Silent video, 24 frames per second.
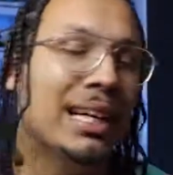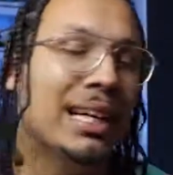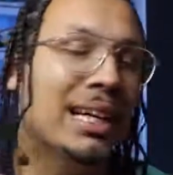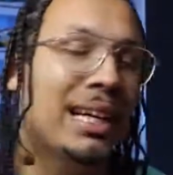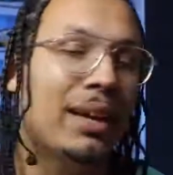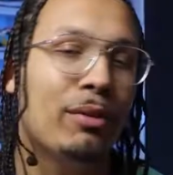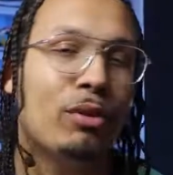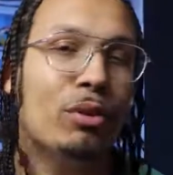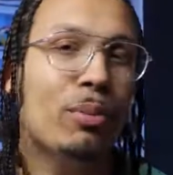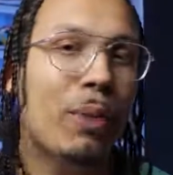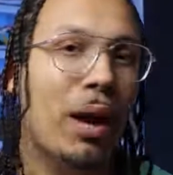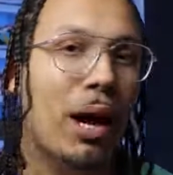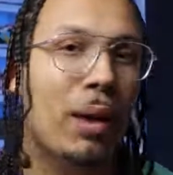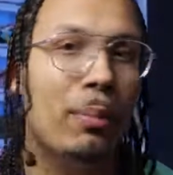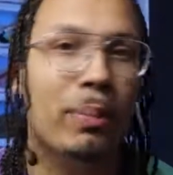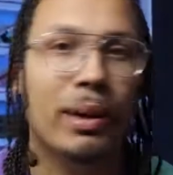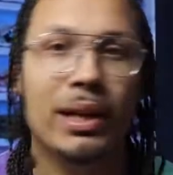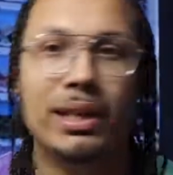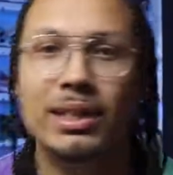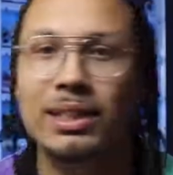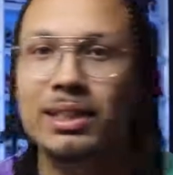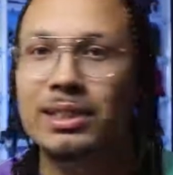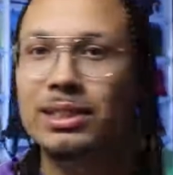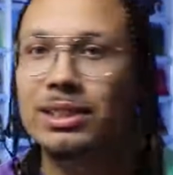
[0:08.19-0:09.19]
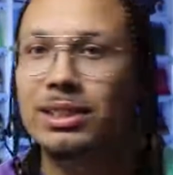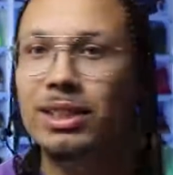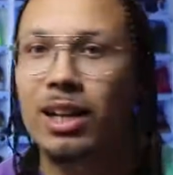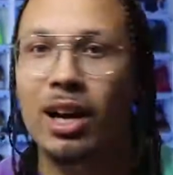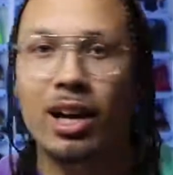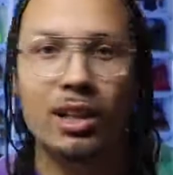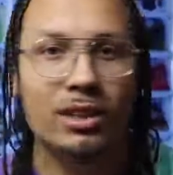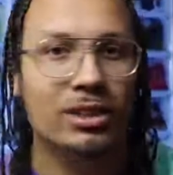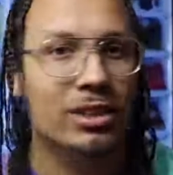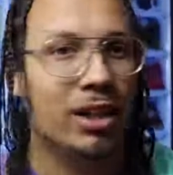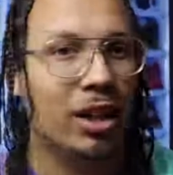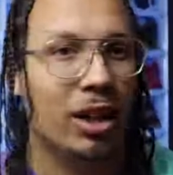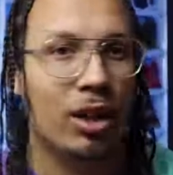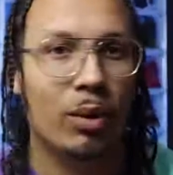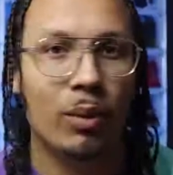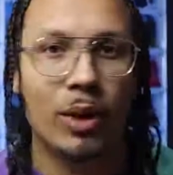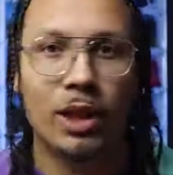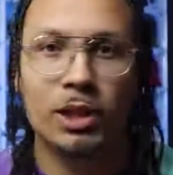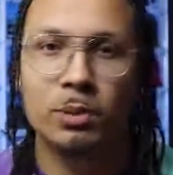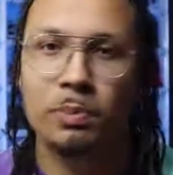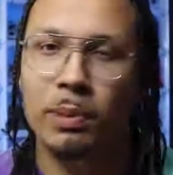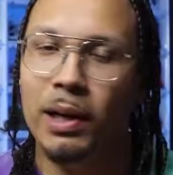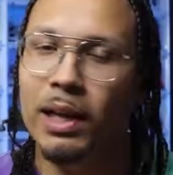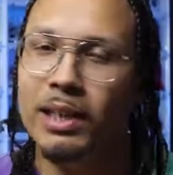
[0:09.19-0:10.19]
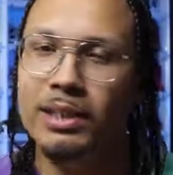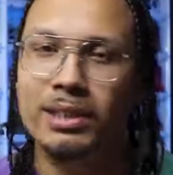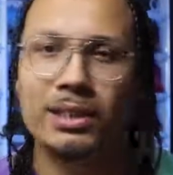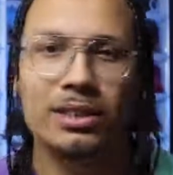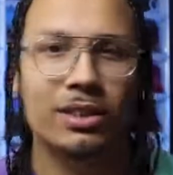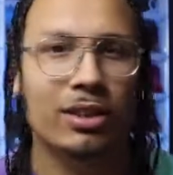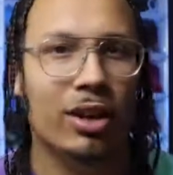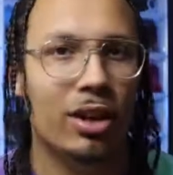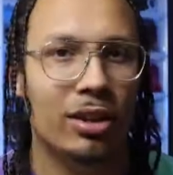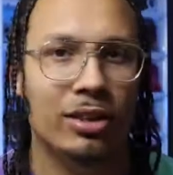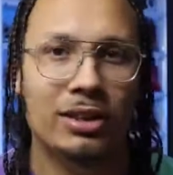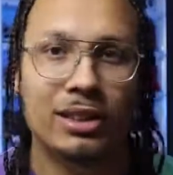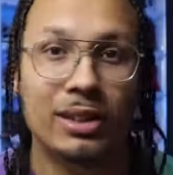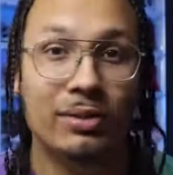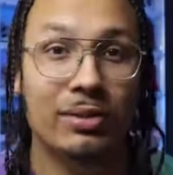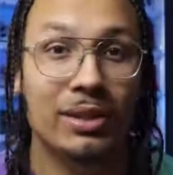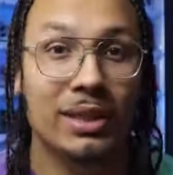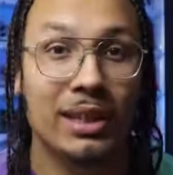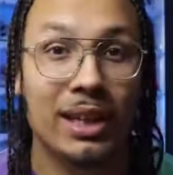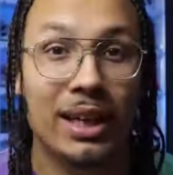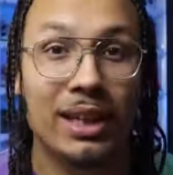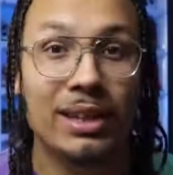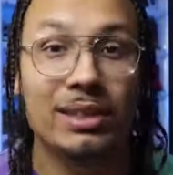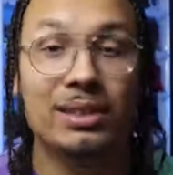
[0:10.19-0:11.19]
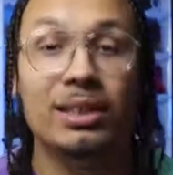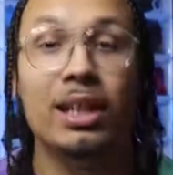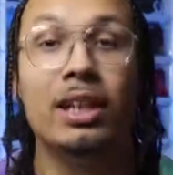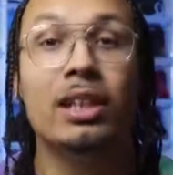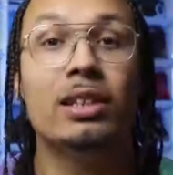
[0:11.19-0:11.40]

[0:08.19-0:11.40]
give you my opinions, thoughts, colorways, prices, all those different things.